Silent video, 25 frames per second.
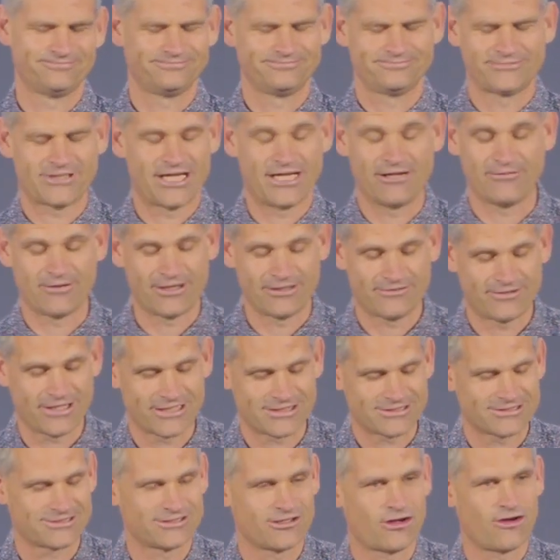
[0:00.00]
anyway,
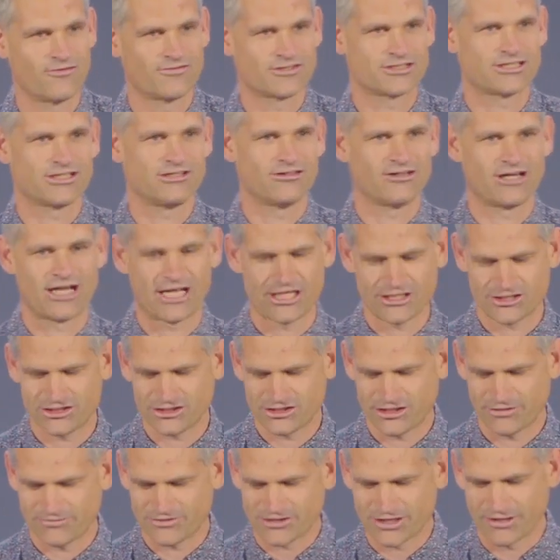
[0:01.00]
that's obviously a
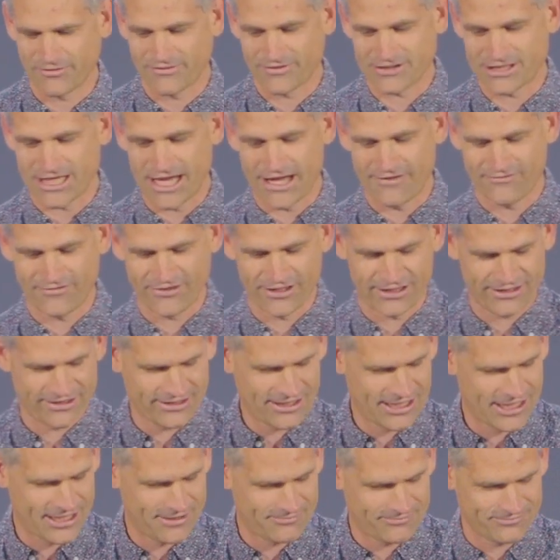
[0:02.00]
relationship some of us have
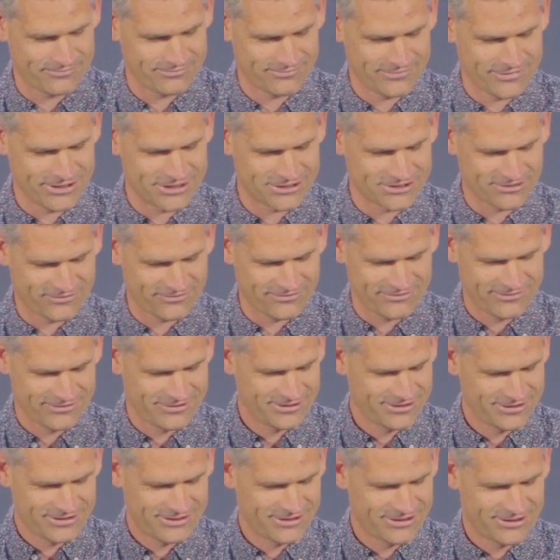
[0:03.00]
that
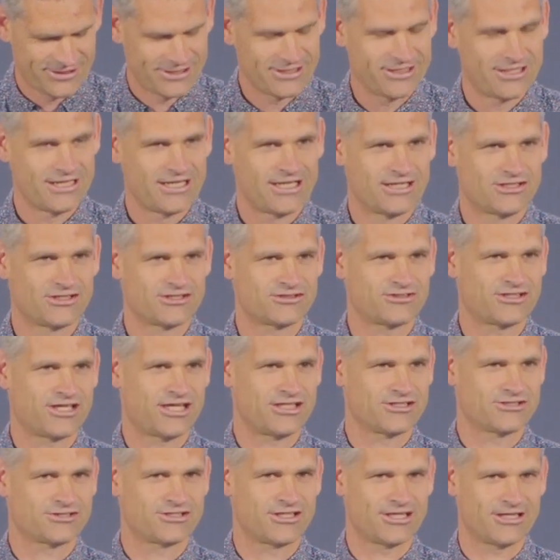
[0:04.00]
just
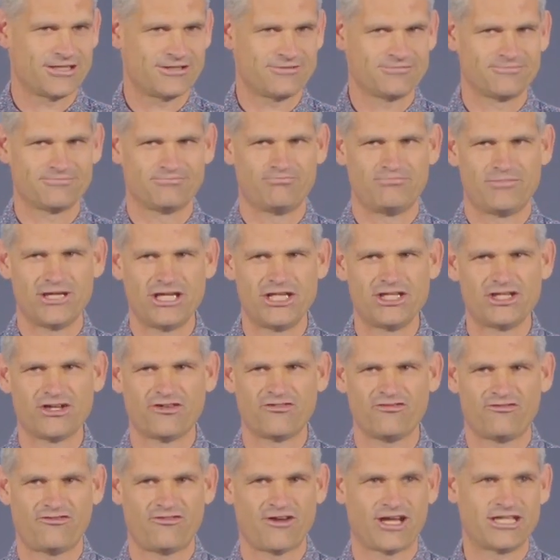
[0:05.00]
tends to be in your
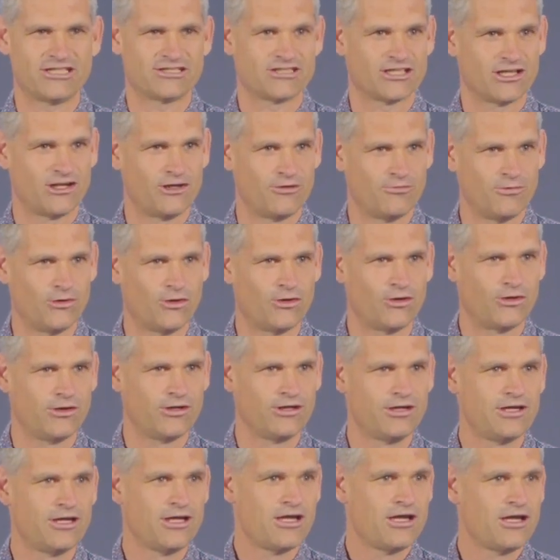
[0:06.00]
face a lot more.
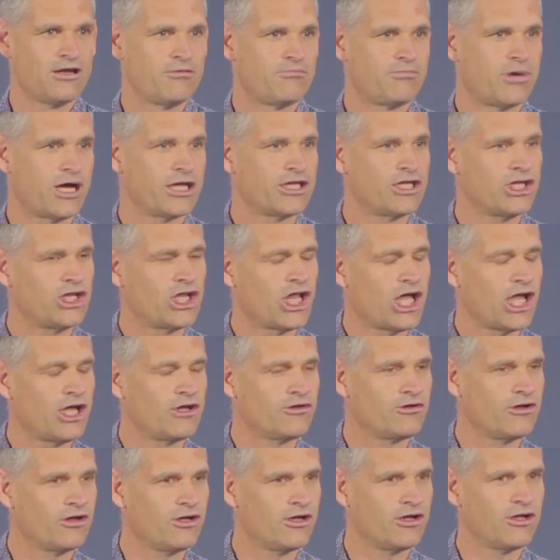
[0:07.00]
But, you
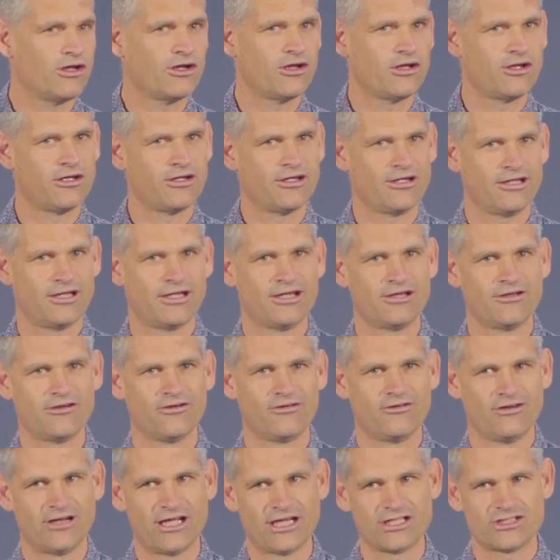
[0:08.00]
know,
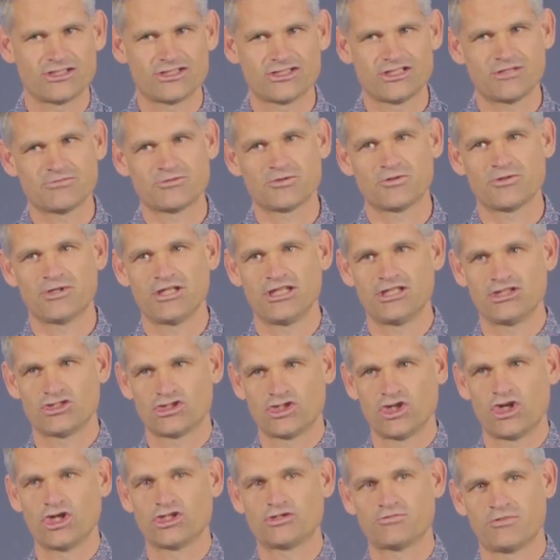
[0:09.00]
relationships within
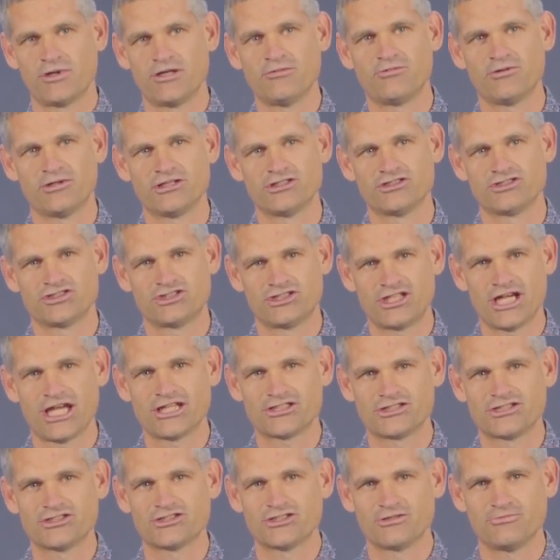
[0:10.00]
church people is
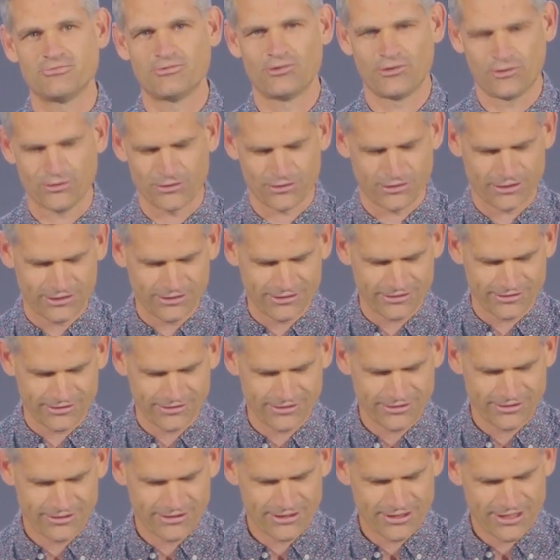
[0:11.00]
just as important.
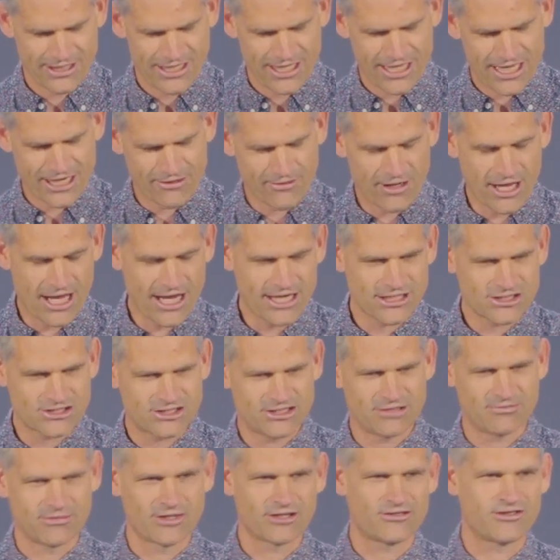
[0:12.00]
Anyway, I had a
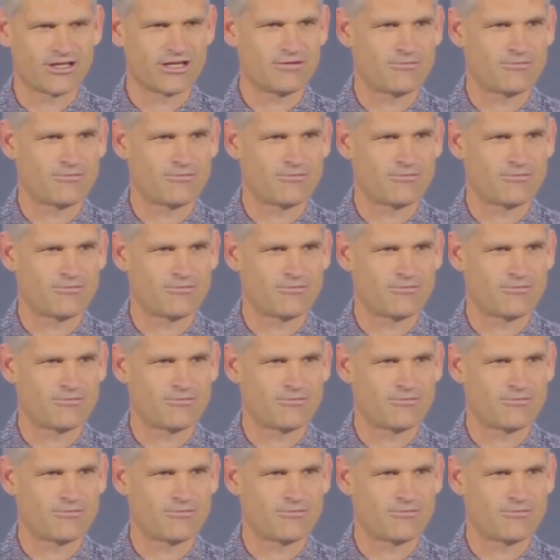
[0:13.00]
similar thing in